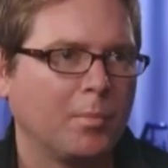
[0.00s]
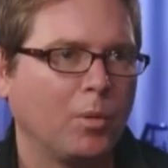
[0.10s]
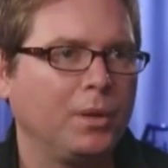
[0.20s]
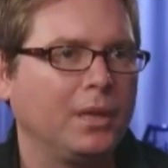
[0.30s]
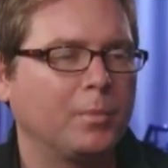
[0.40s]

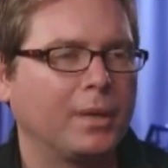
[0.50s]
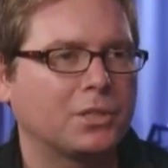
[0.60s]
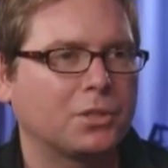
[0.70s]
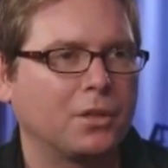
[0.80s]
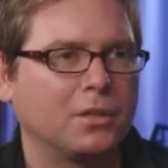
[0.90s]
But we need to make
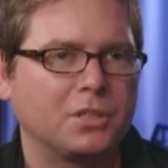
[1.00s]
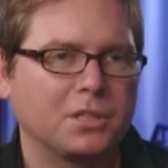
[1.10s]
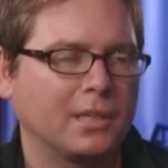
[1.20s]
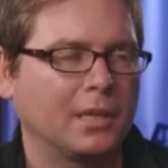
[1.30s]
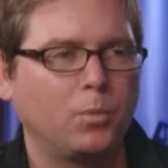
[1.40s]
sure,
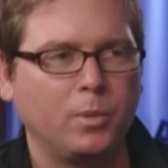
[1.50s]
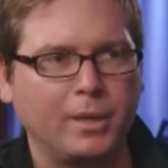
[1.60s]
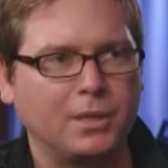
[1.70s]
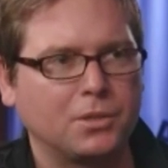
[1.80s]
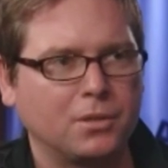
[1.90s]
just like we
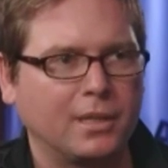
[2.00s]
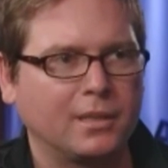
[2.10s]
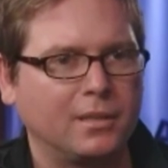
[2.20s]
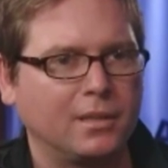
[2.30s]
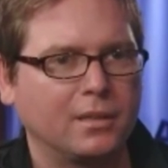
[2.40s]
made sure
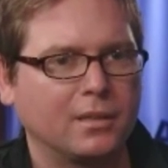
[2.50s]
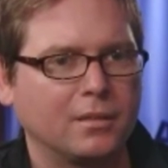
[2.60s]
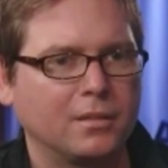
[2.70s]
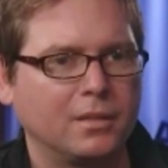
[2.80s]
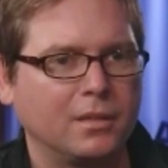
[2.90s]
that the,
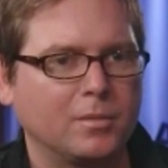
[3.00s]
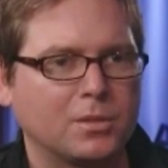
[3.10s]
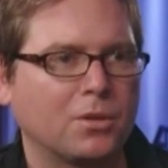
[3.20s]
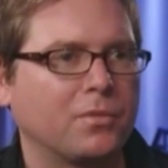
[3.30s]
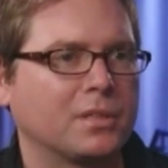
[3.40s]
the
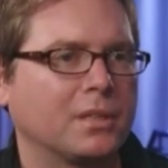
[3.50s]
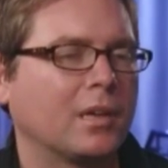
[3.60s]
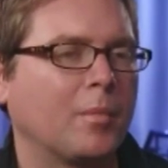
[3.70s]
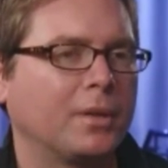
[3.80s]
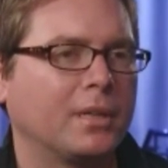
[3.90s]
service and the
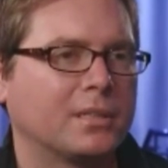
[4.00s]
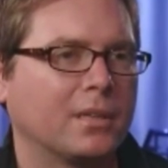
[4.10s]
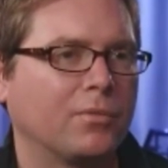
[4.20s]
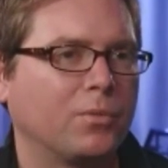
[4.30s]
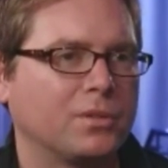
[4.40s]
company
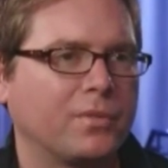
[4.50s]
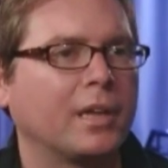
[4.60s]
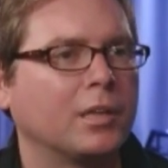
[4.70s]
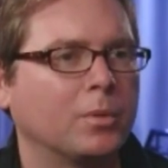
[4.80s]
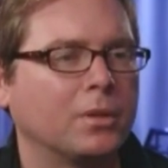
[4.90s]
itself was
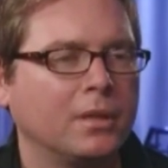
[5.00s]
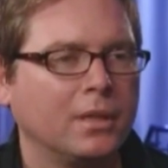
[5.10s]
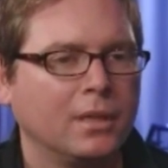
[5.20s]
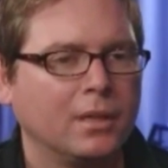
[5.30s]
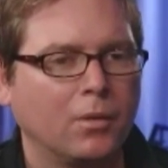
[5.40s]
valuable
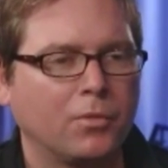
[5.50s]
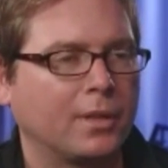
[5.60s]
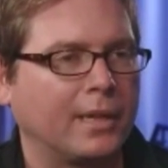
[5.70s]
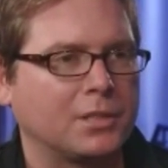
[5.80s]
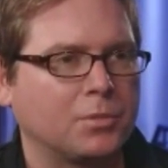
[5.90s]
over
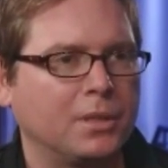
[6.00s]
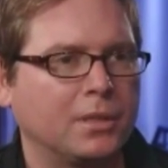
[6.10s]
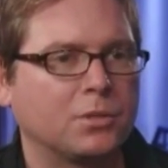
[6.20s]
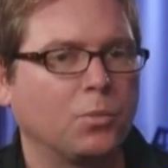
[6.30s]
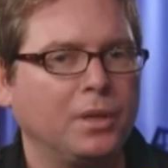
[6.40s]
the last three
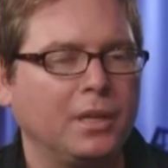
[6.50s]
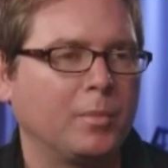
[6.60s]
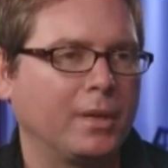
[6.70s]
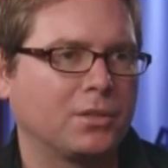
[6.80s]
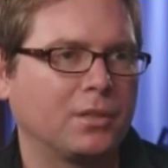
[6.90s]
years, we need to
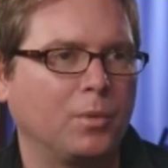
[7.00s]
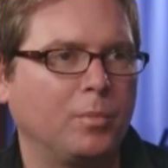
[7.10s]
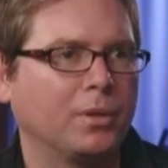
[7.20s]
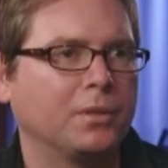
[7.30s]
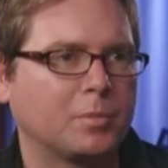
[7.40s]
make sure that we
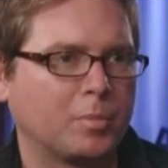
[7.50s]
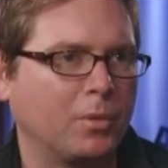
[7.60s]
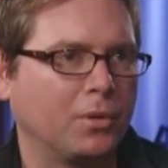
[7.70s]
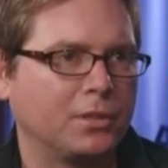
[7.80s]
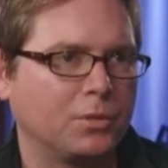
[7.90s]
build this
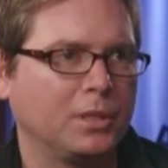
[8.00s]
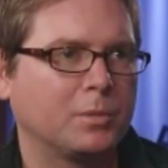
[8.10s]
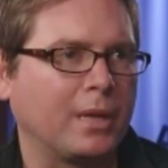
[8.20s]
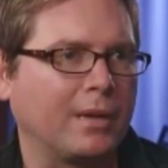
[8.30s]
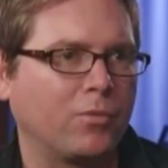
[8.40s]
promoted
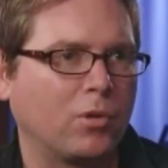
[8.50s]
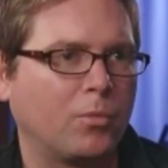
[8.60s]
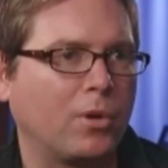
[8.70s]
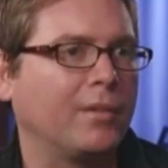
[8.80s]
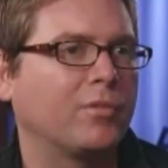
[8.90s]
tweets
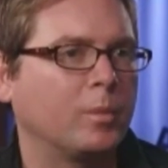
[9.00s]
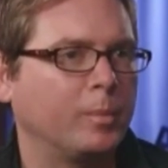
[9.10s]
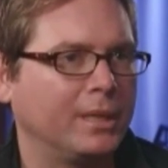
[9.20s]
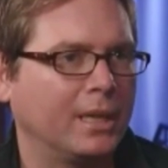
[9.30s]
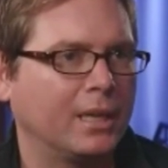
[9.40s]
platform right from the
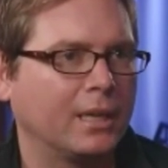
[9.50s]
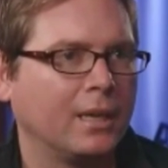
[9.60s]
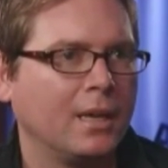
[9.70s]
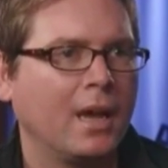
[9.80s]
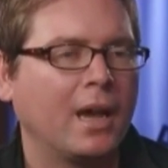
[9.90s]
beginning
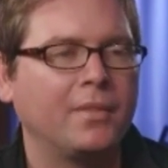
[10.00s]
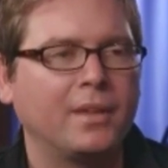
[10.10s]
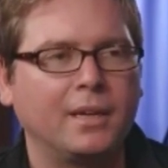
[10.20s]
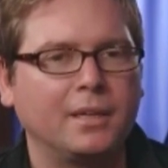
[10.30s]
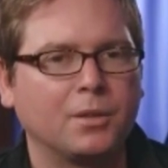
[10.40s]
and
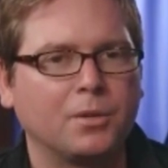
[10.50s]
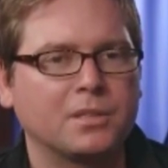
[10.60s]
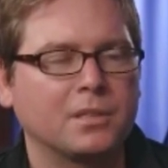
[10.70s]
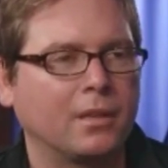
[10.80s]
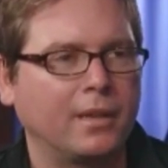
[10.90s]
that there
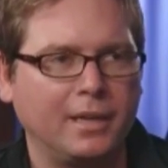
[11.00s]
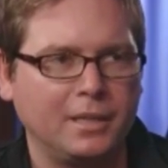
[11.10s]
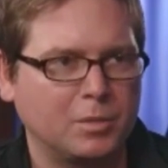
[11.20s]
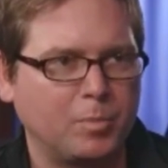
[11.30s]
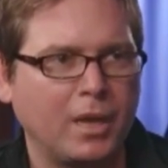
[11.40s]
isn't any
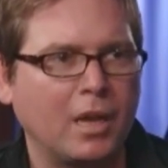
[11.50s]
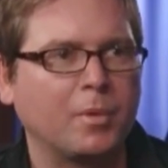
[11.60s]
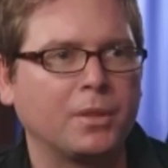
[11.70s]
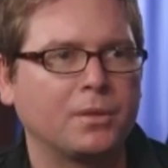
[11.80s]
spam and